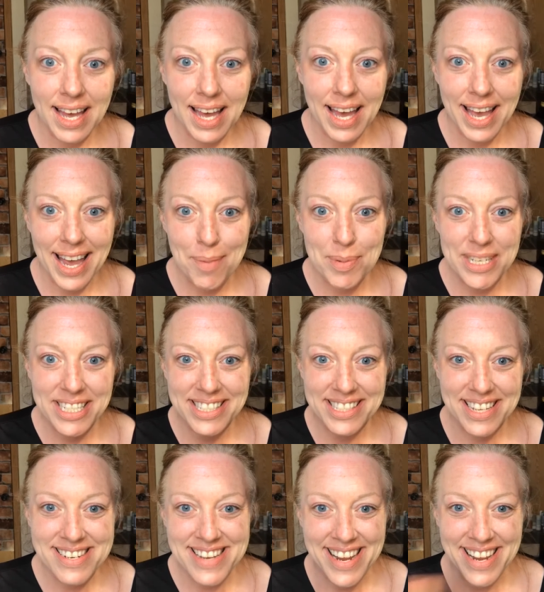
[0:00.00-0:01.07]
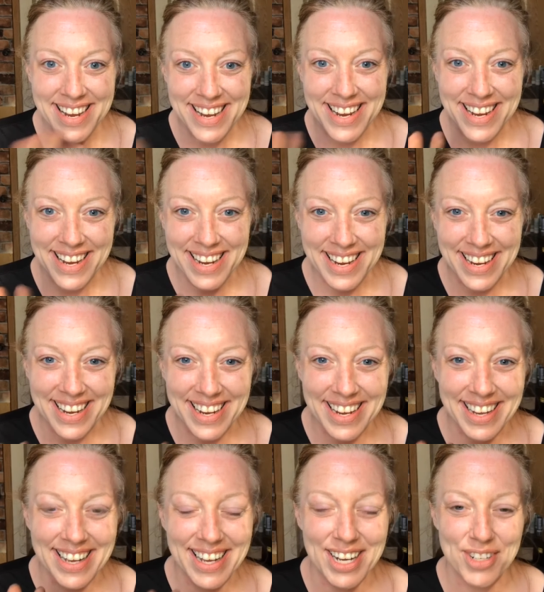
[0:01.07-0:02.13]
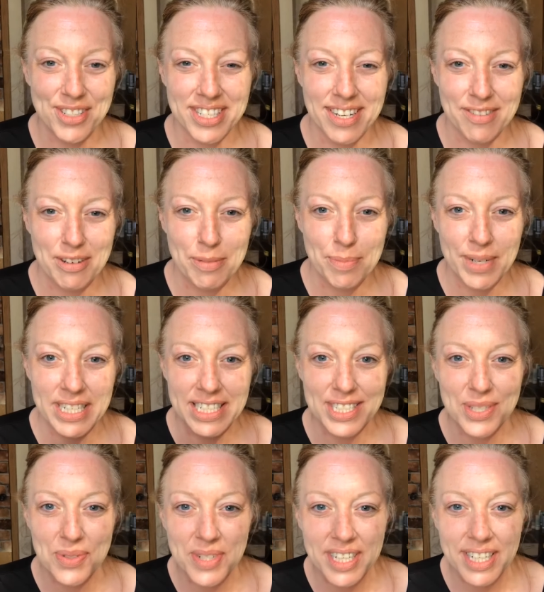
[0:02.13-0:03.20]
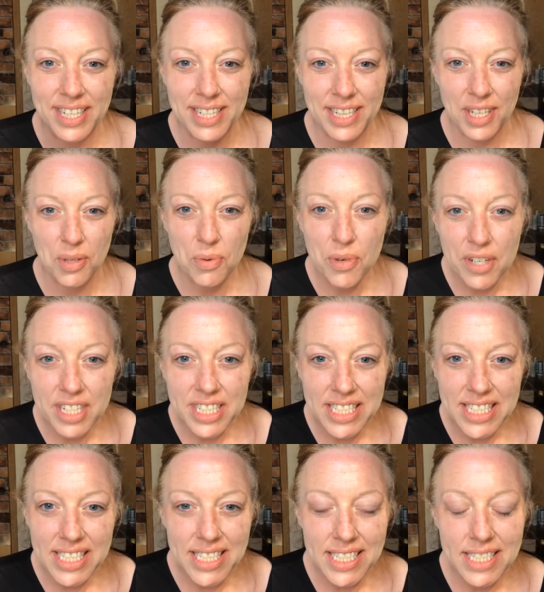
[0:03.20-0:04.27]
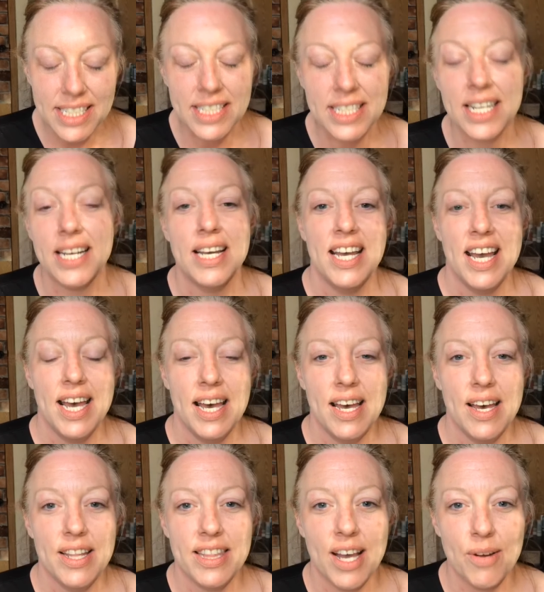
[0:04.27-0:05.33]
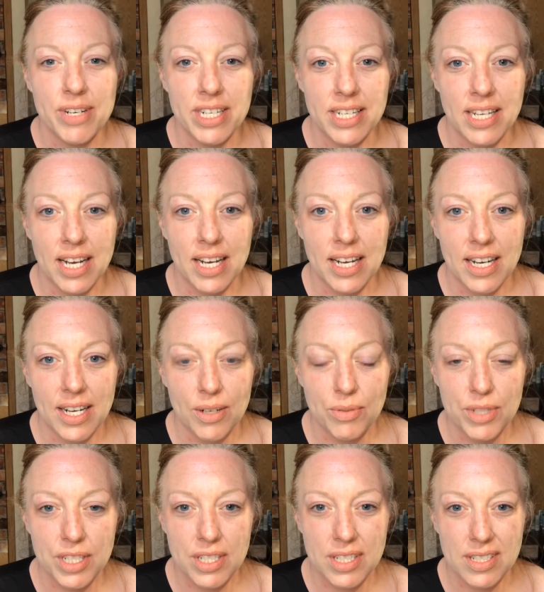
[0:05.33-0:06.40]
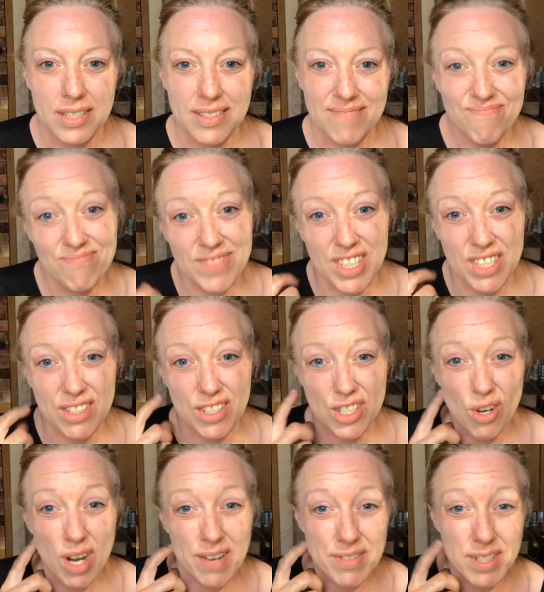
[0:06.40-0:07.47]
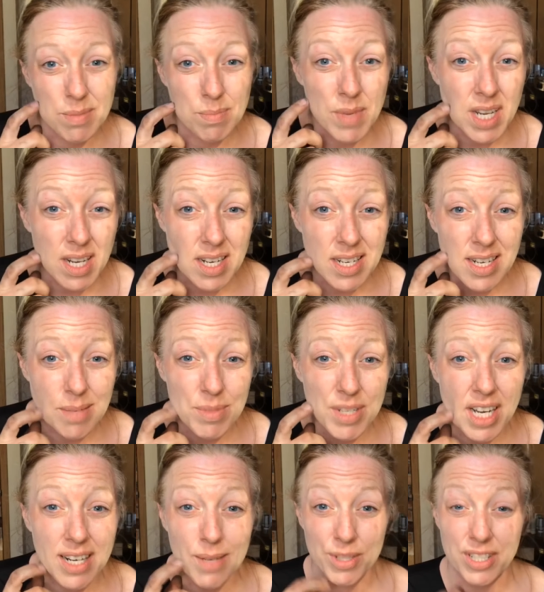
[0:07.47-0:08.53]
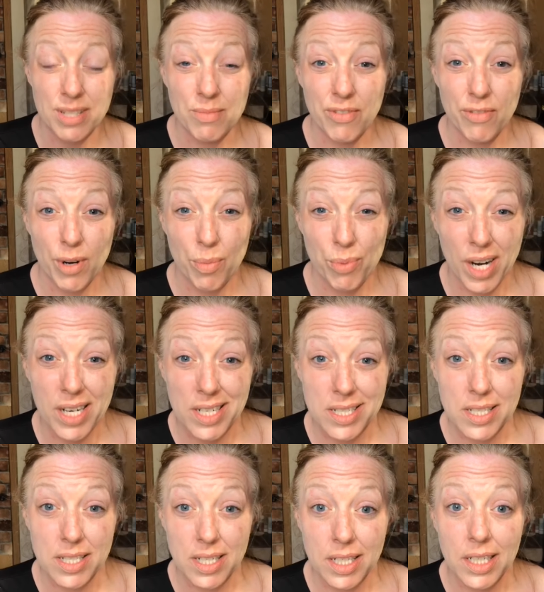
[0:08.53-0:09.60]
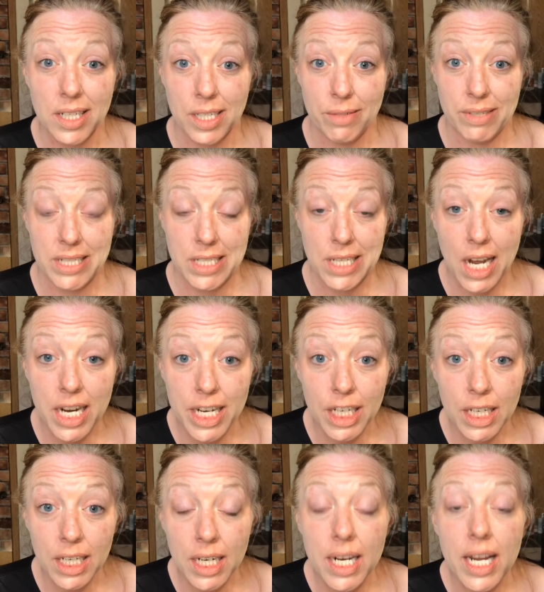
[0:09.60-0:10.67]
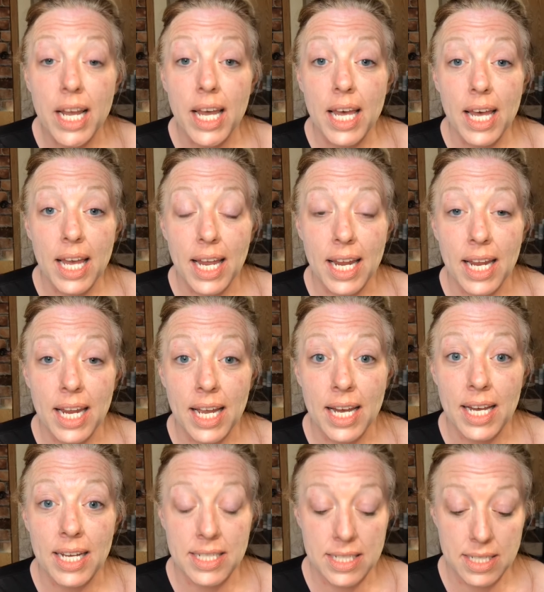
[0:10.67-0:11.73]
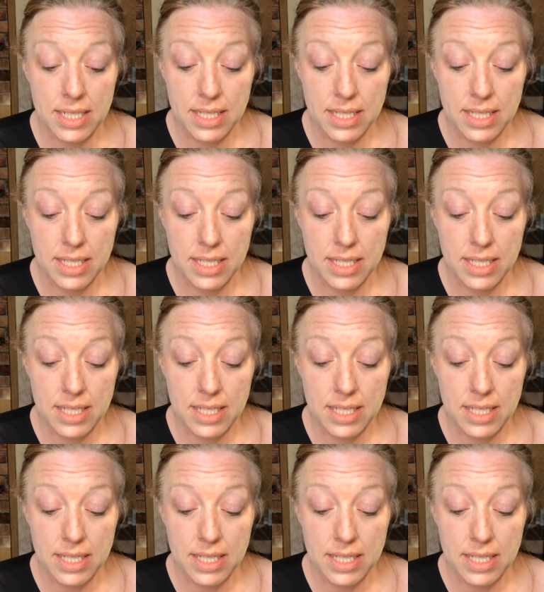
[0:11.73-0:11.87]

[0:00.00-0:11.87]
Happy Sunday! How is everybody doing in the quarantine? Thought we would just show off some makeup, talk about some of our products that are going to retire, and